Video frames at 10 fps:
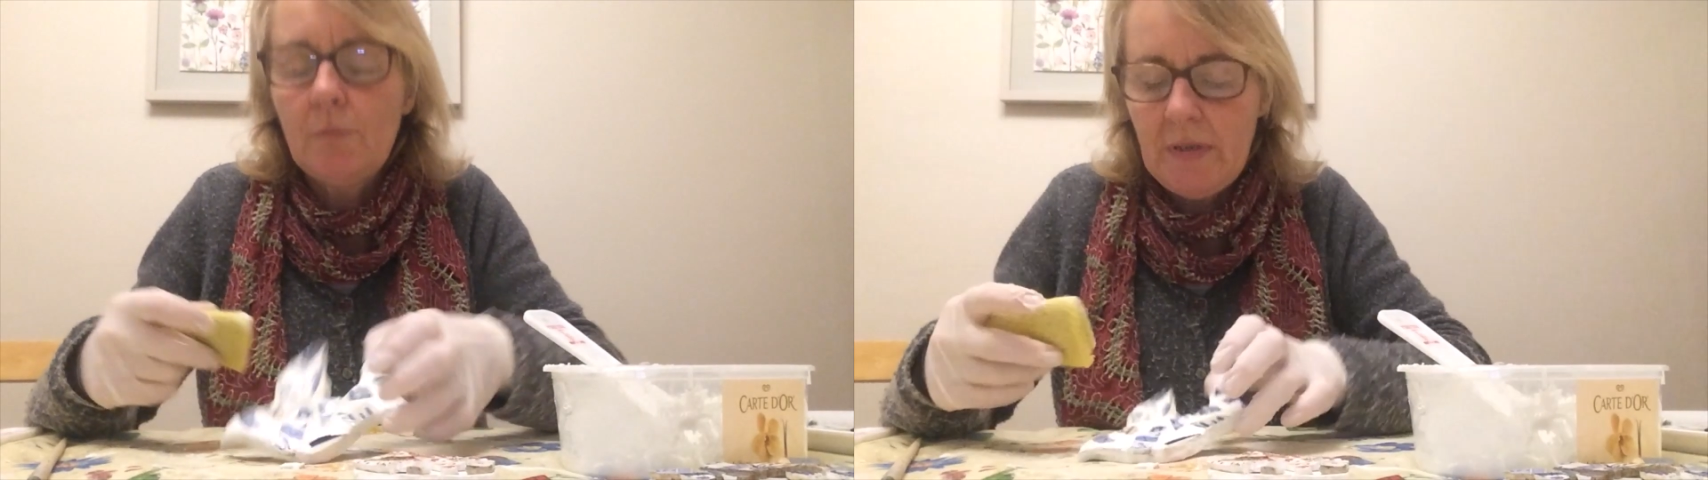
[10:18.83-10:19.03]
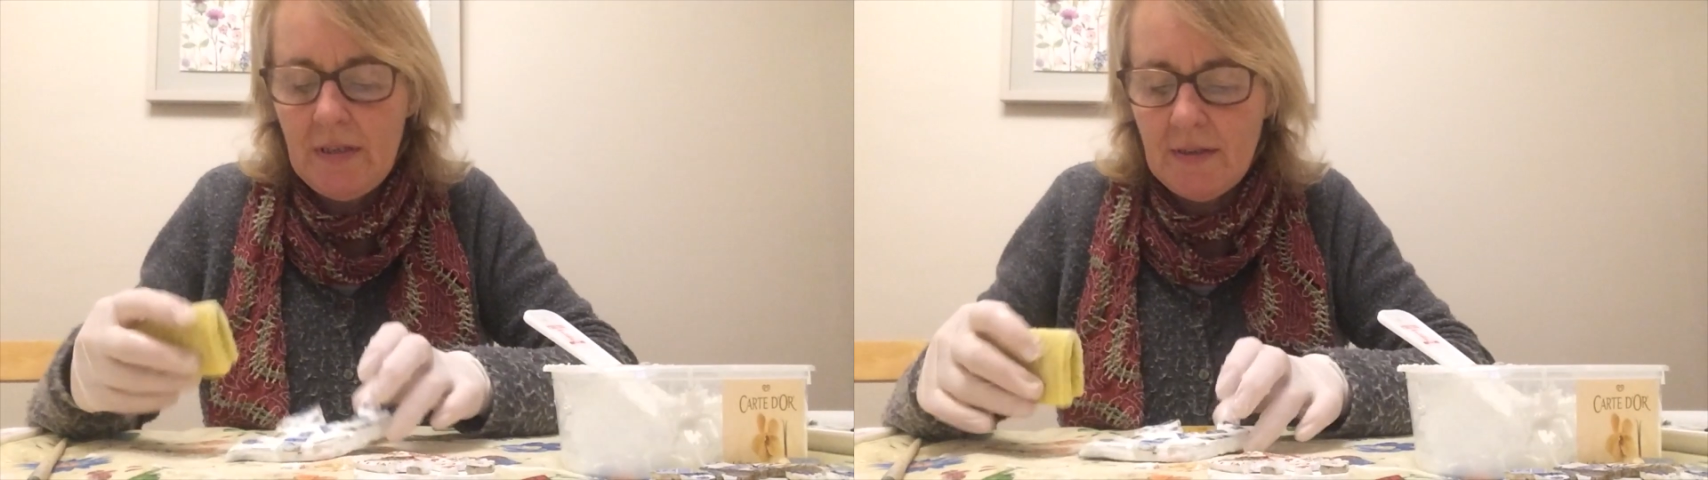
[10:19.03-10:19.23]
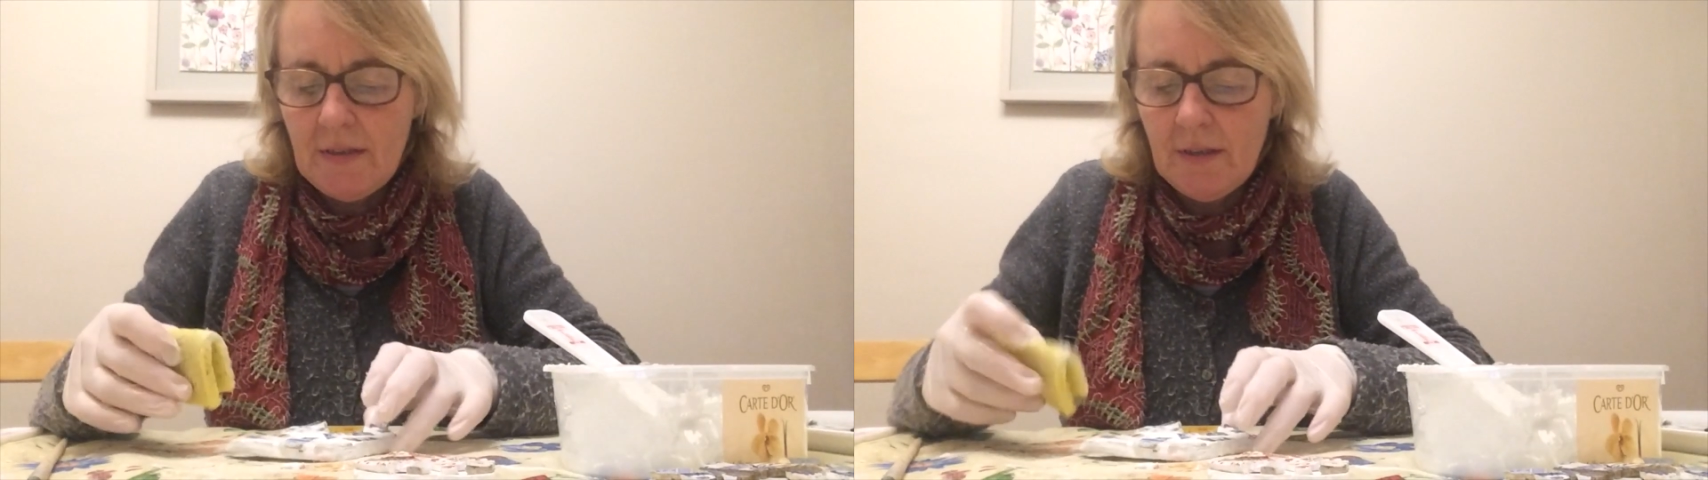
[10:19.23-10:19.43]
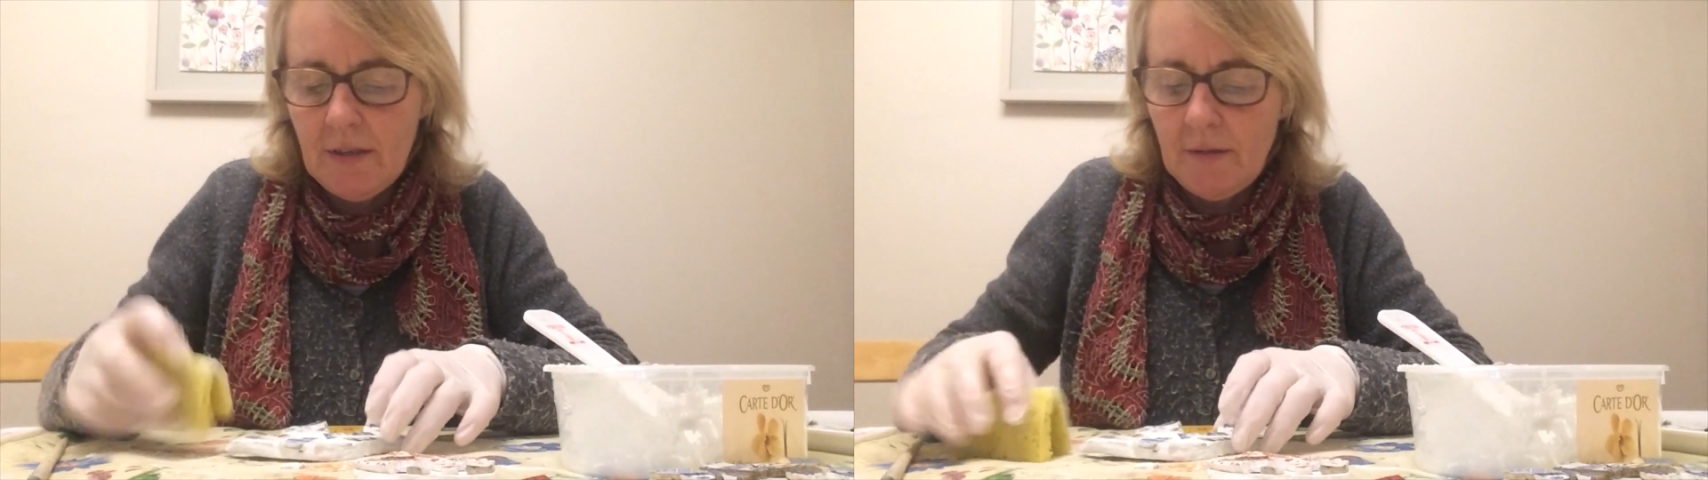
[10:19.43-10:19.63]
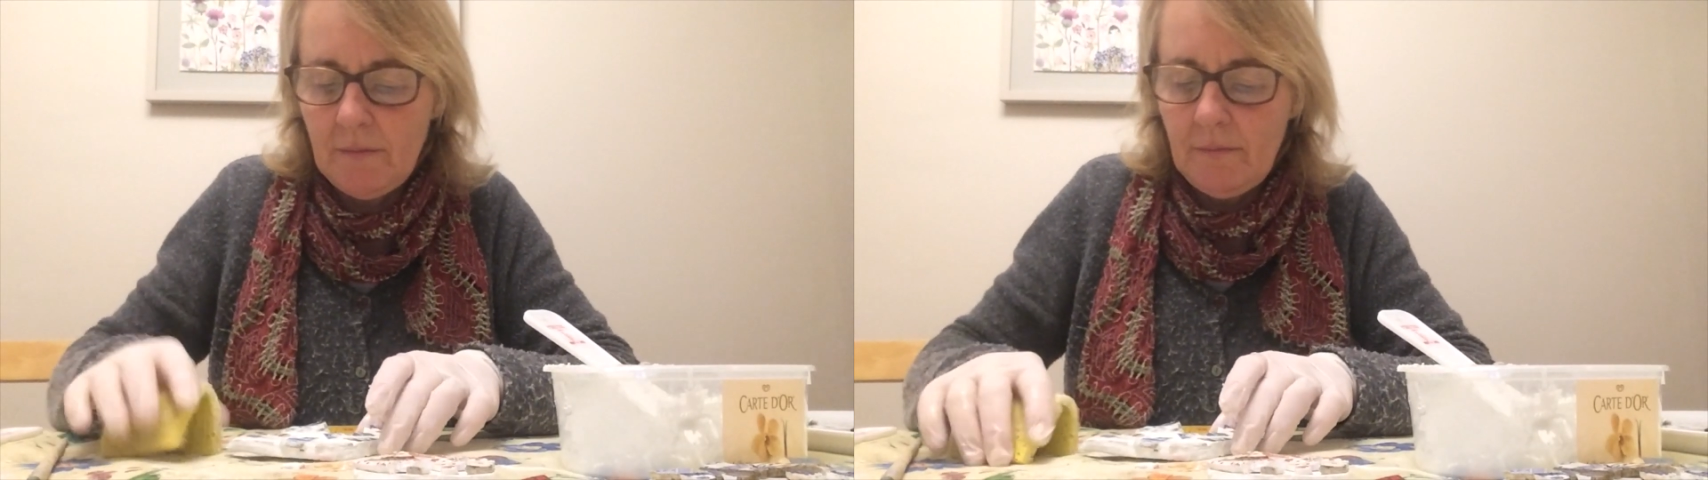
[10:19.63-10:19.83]
piece
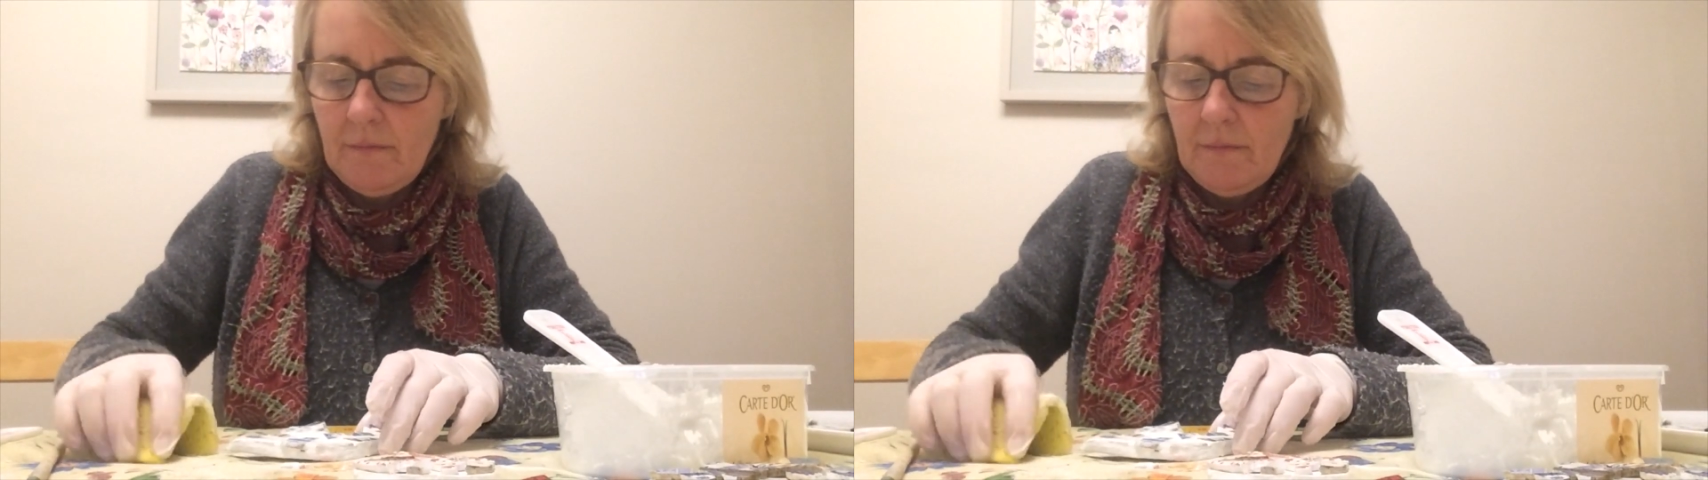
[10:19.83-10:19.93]
that